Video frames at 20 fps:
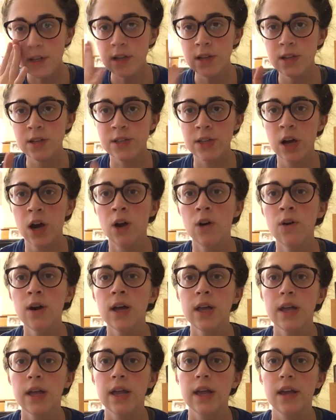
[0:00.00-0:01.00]
So
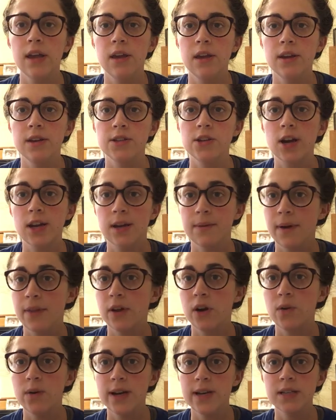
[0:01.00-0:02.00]
in talking about the
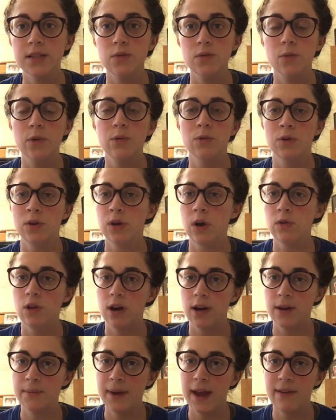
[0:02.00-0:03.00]
quiz, we will no
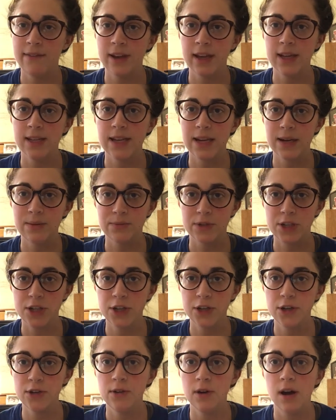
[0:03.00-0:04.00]
longer be having exam
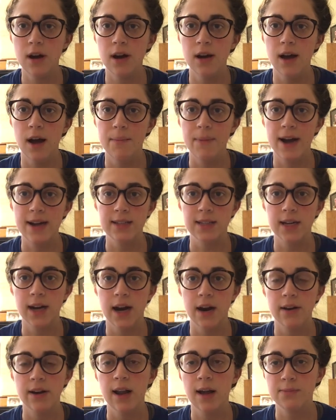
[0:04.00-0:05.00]
2. I sent
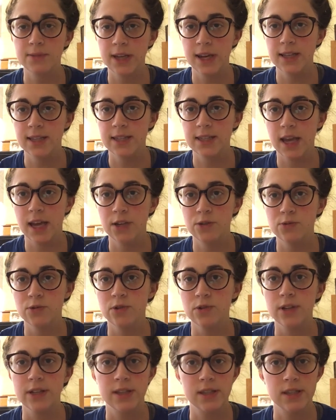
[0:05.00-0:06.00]
out an updated
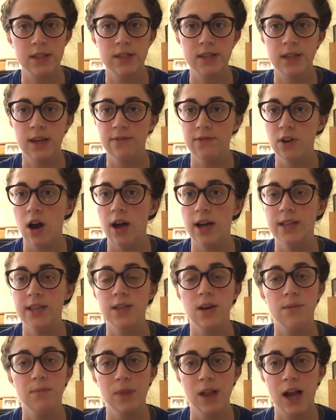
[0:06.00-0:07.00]
schedule. If not, it's
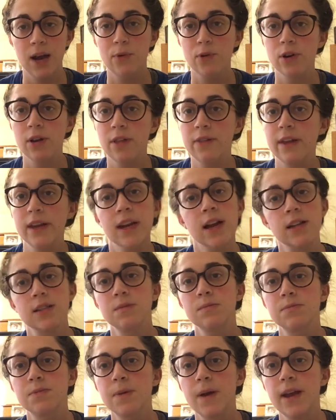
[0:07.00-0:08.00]
on Blackboard on the
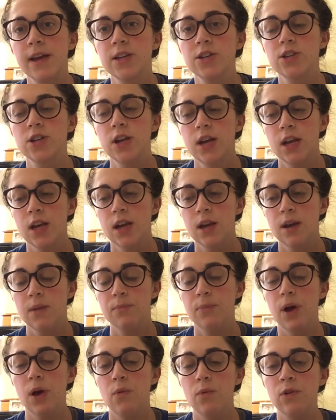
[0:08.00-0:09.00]
announcement page,
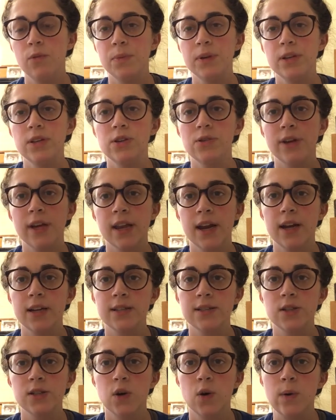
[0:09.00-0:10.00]
but we will be doing it
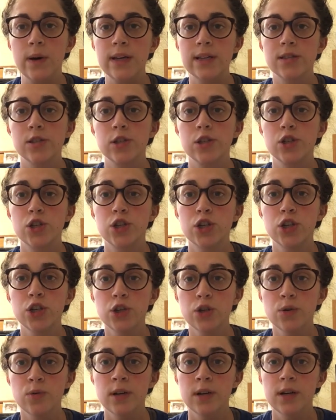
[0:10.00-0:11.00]
as quiz
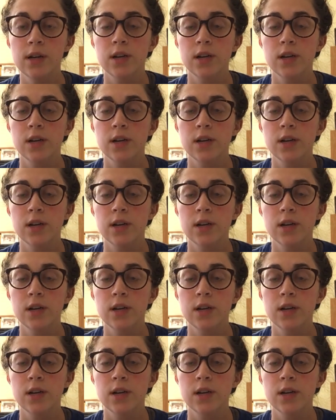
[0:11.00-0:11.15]
2.